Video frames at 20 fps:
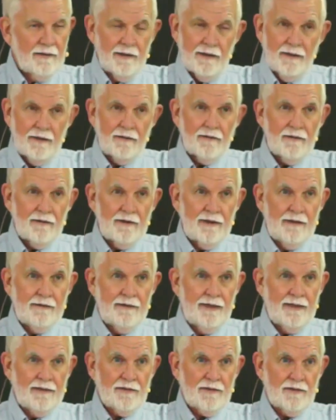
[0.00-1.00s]
There,
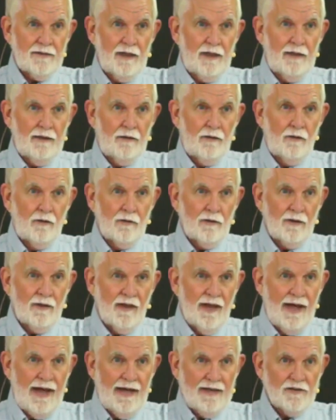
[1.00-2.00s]
that's a whole
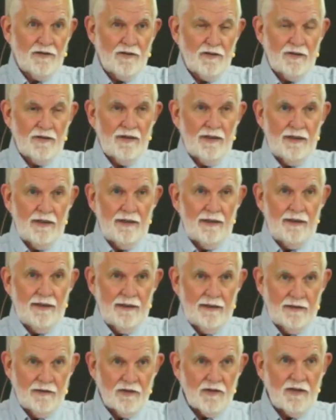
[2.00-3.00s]
class
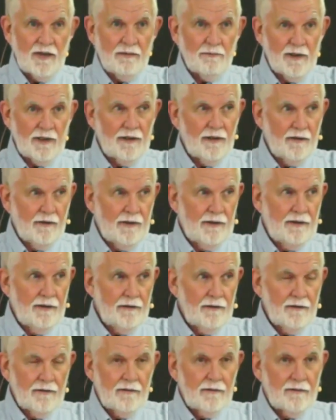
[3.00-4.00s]
in seminary